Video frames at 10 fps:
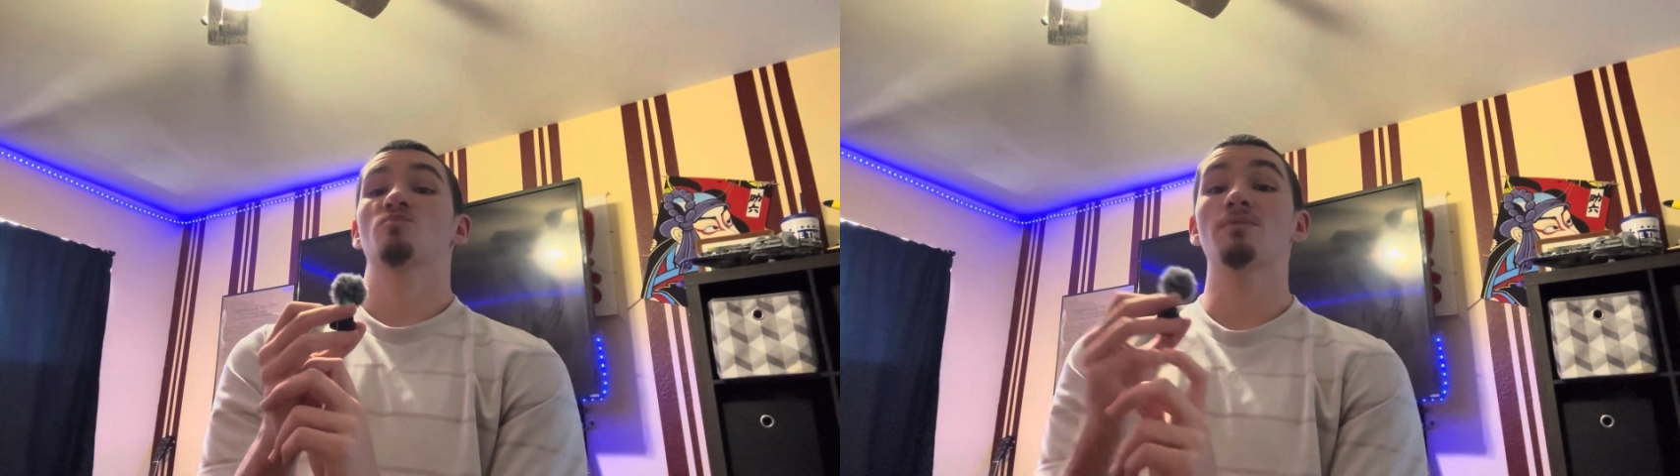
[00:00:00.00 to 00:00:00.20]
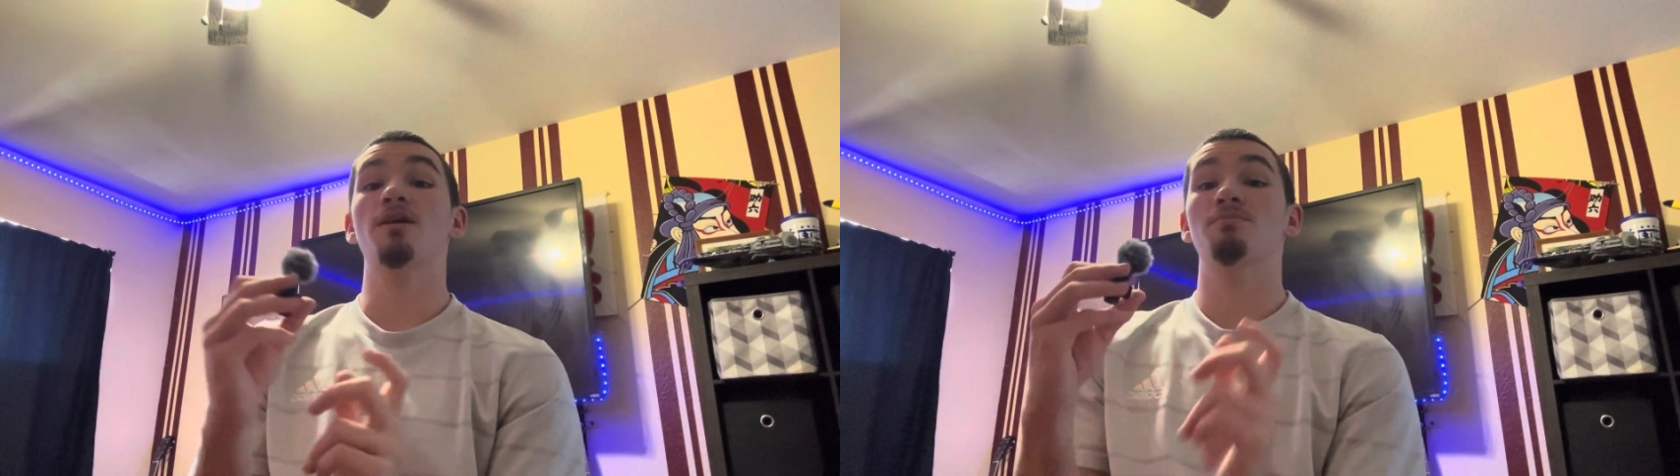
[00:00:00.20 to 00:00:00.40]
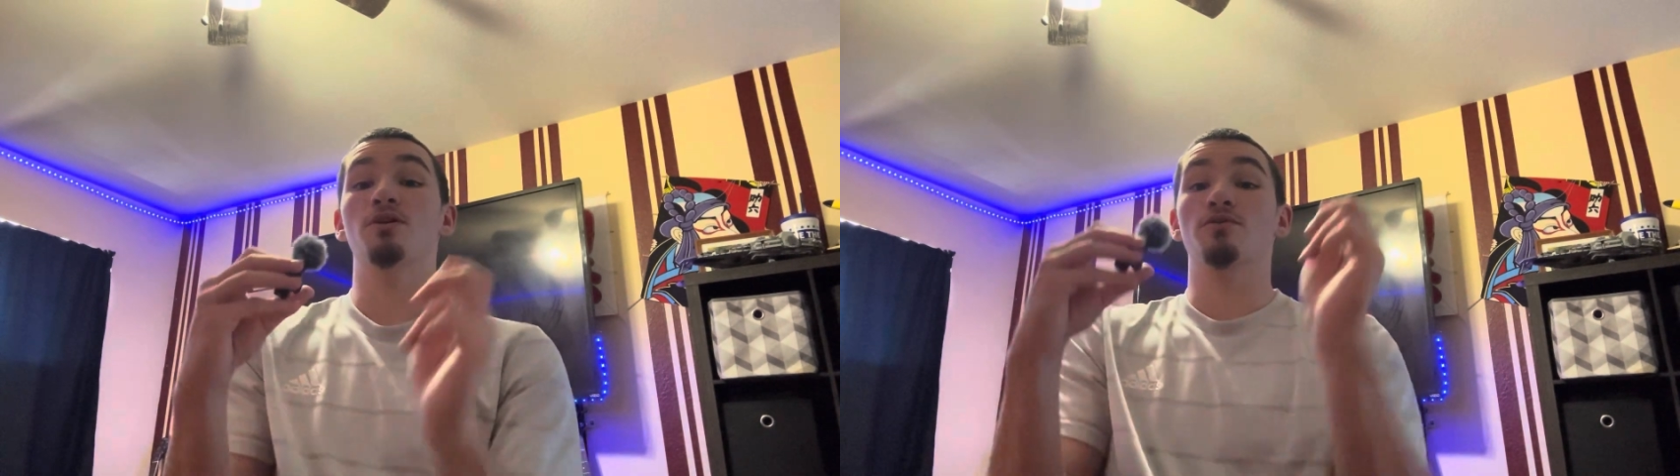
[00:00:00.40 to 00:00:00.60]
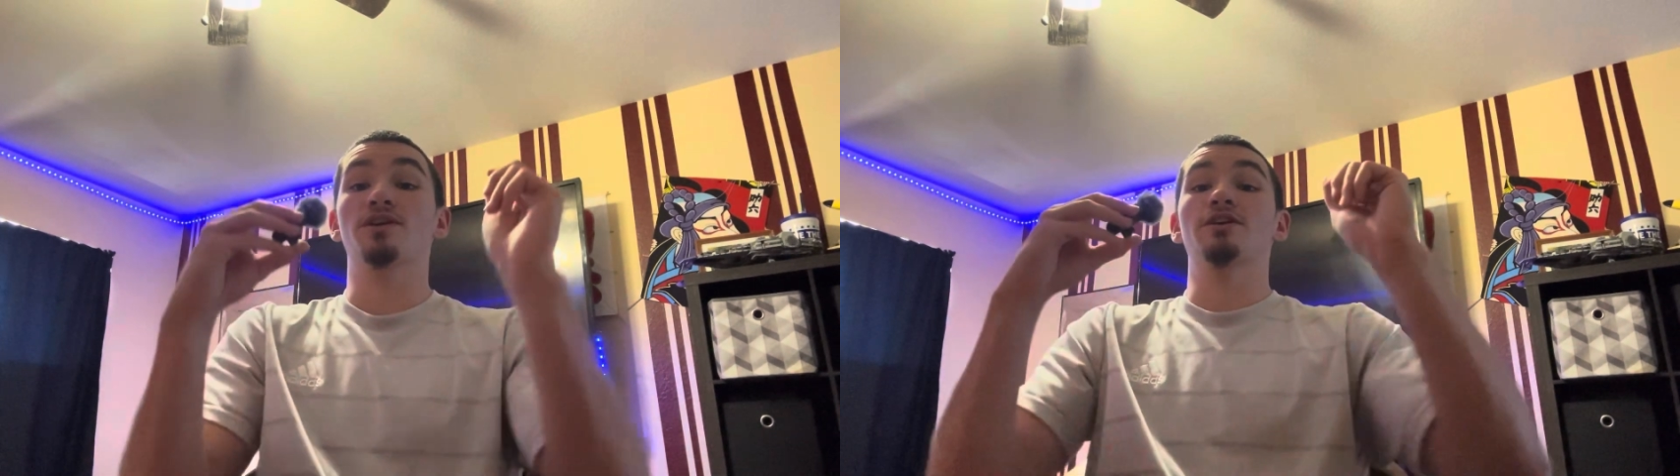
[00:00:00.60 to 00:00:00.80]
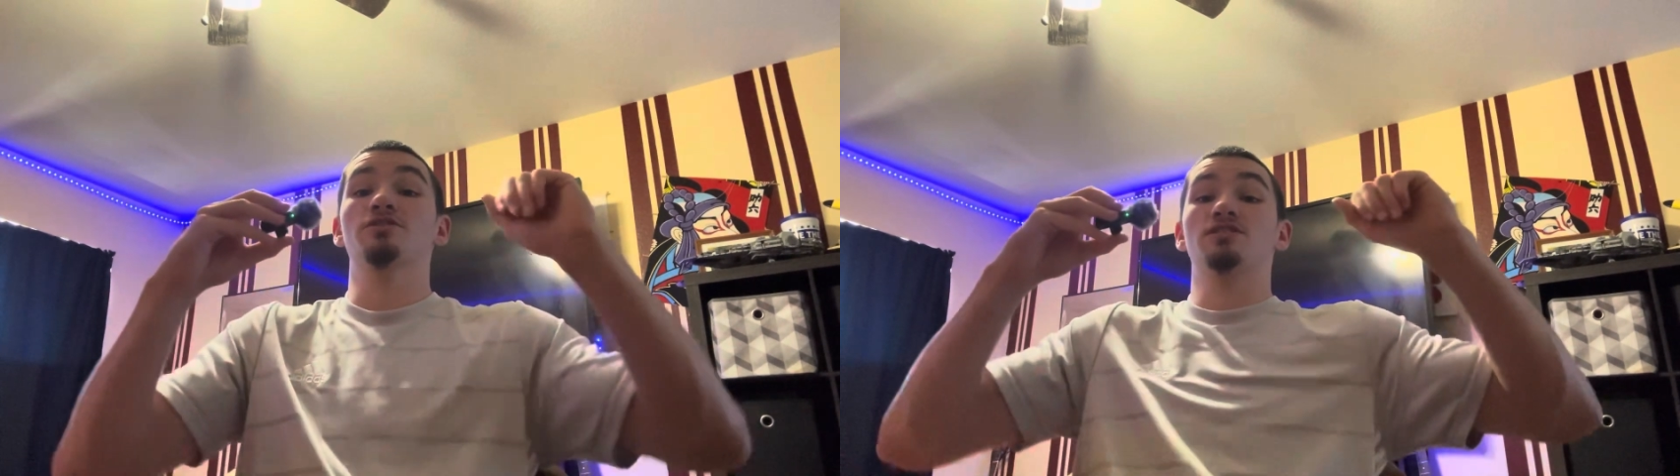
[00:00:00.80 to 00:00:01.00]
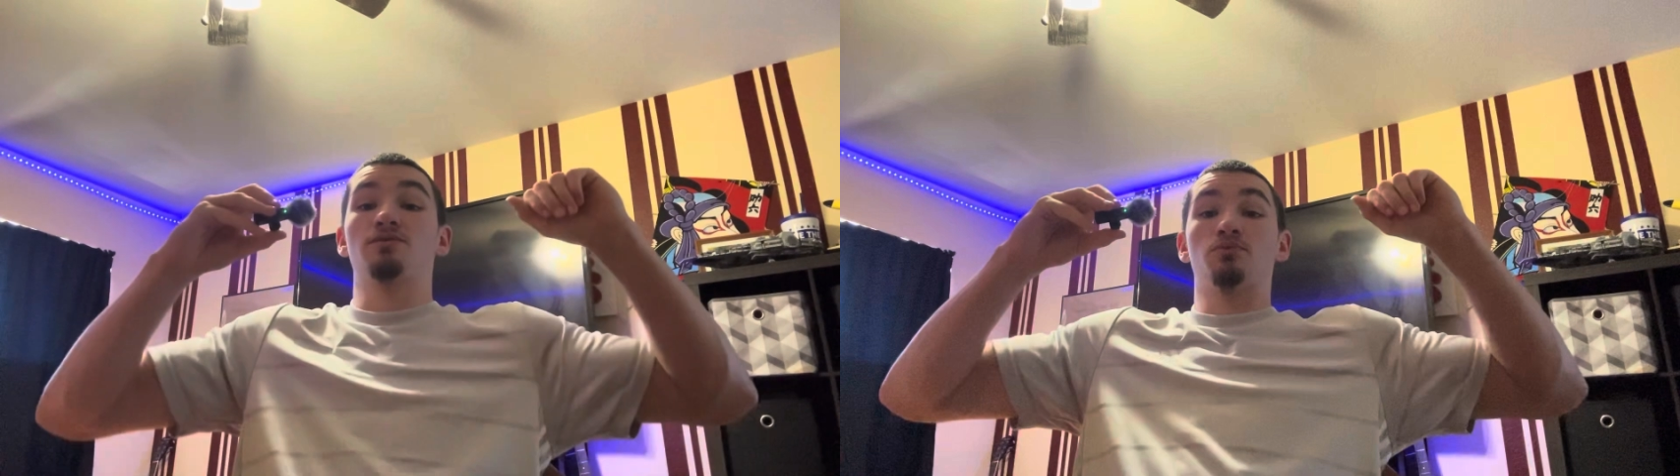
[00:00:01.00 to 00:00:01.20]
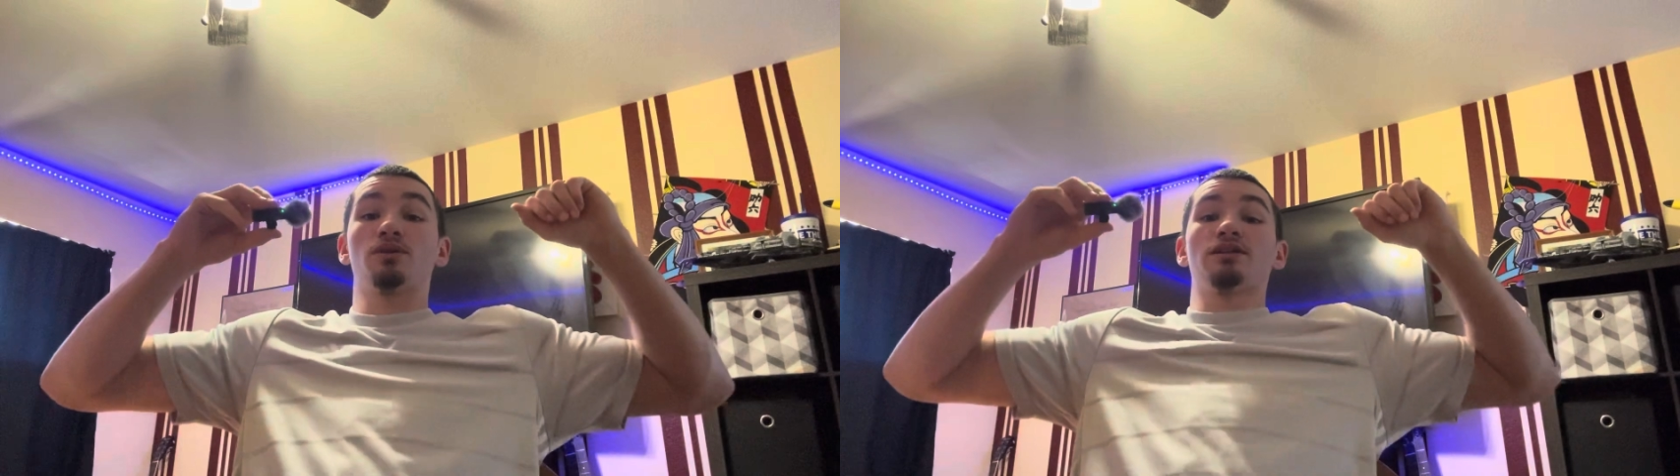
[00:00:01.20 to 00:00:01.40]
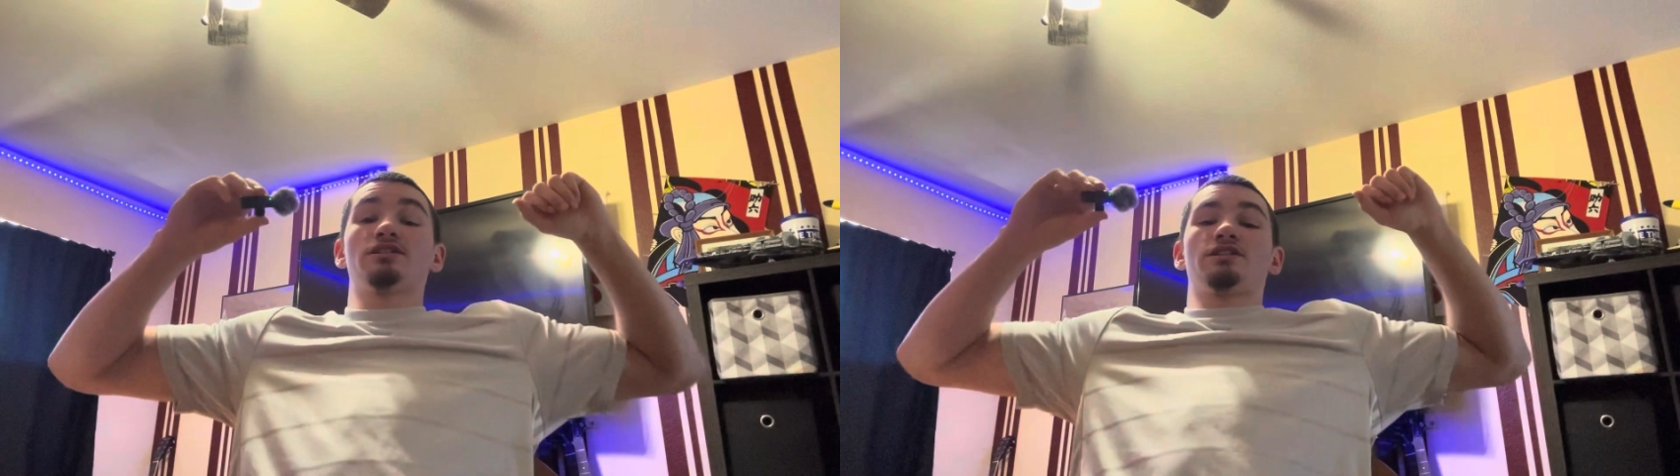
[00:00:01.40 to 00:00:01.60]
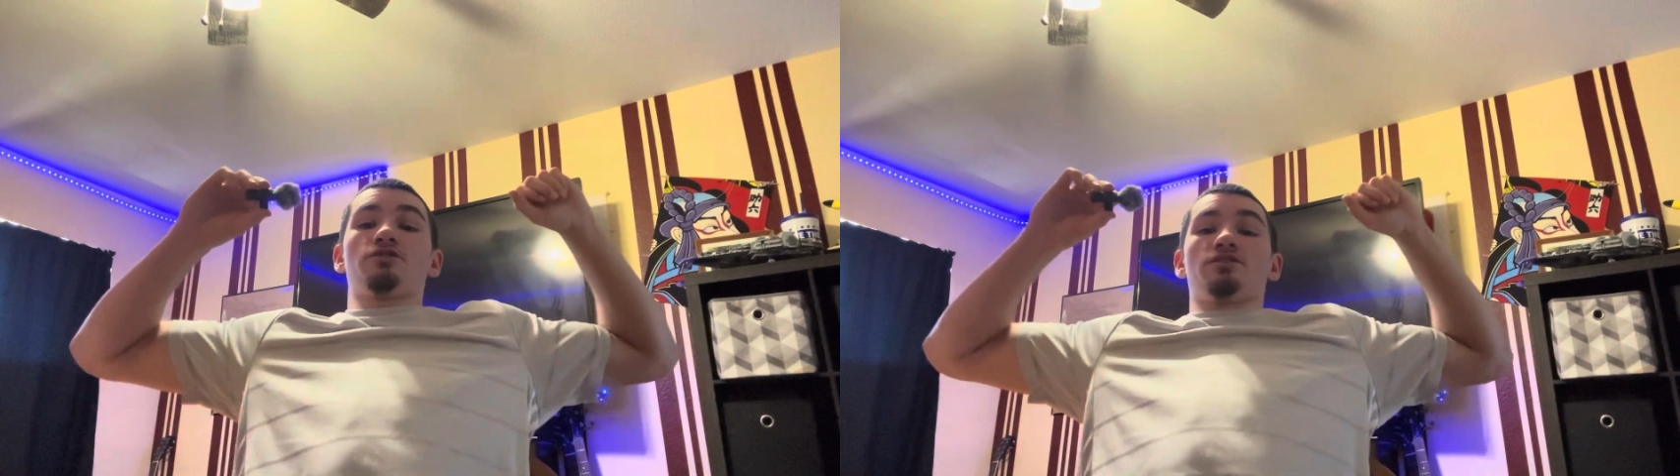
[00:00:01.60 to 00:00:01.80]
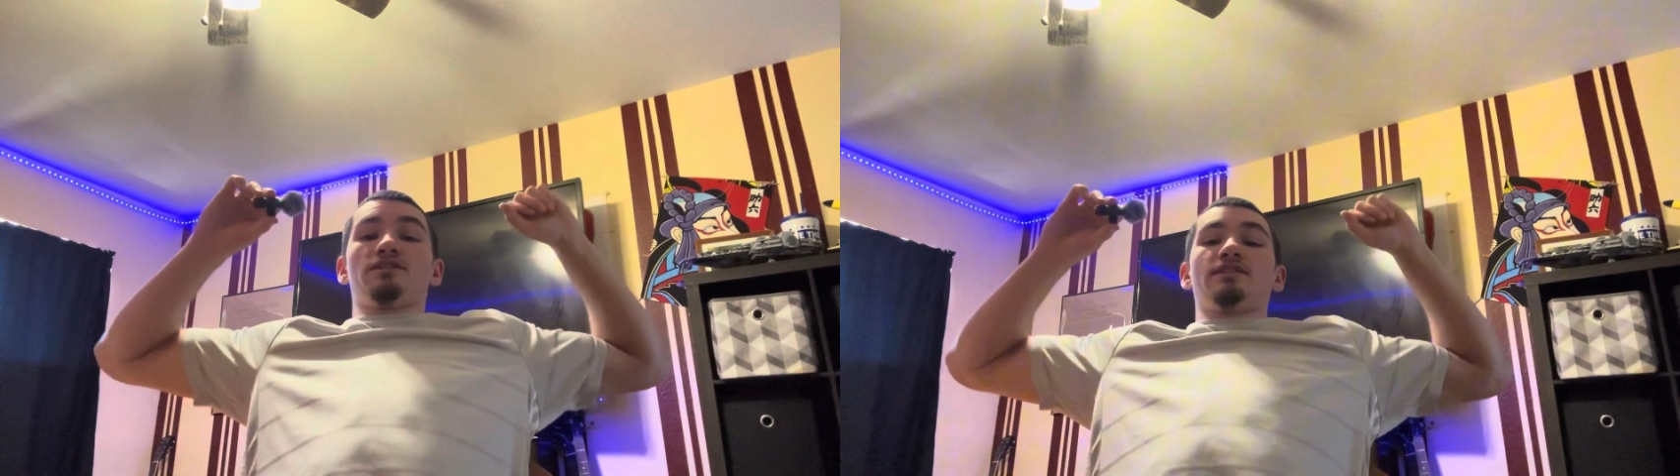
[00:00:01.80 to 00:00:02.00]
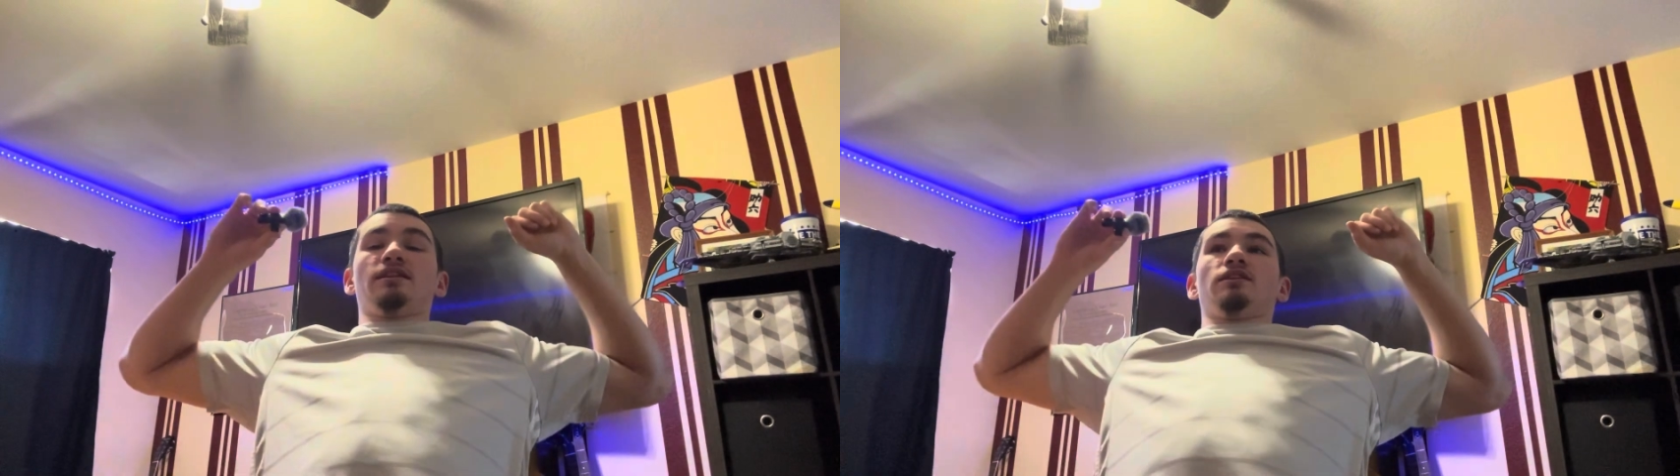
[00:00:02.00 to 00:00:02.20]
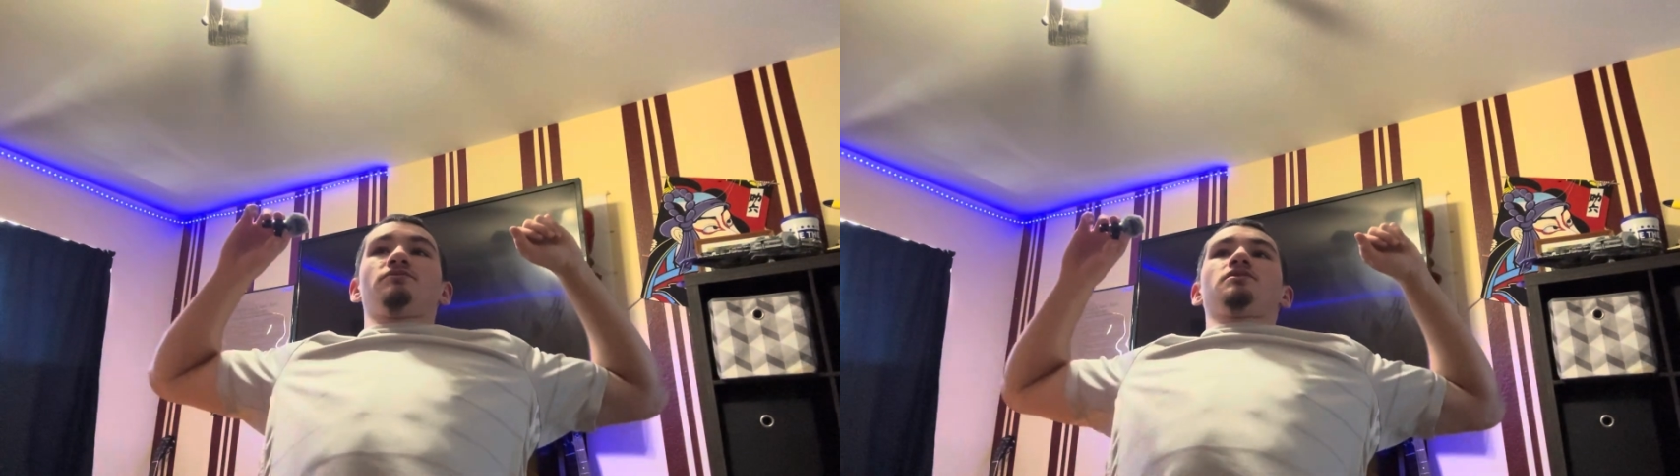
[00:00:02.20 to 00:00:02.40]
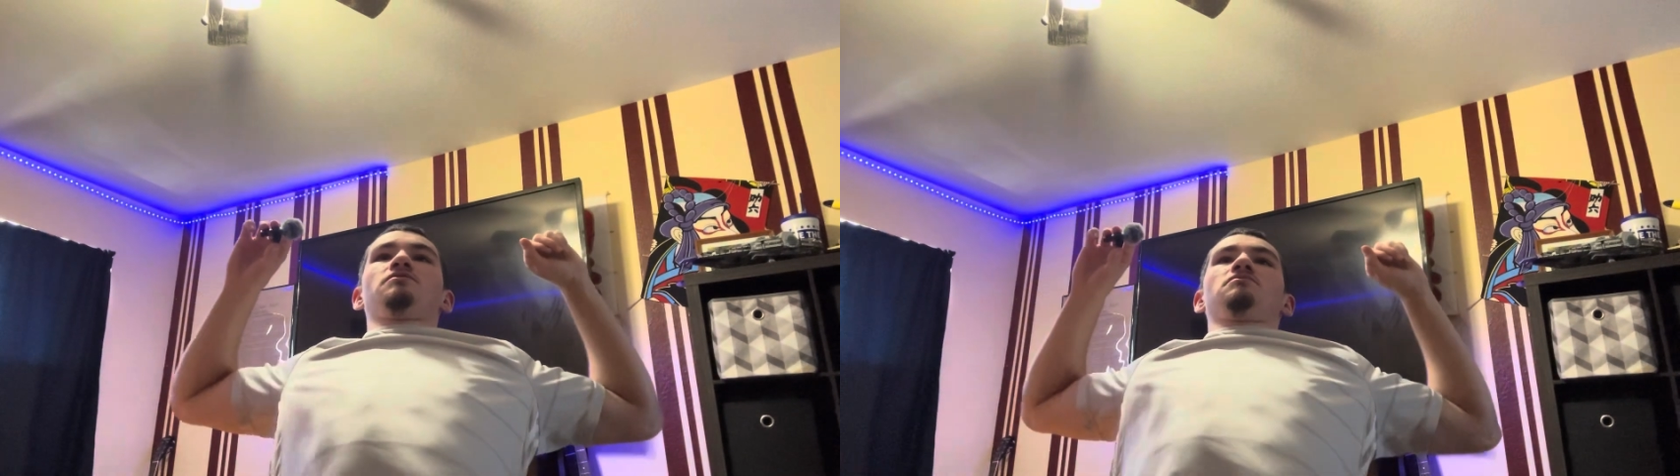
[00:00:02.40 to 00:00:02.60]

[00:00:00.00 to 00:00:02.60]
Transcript: It might be over a year since I've really seriously deadlifted.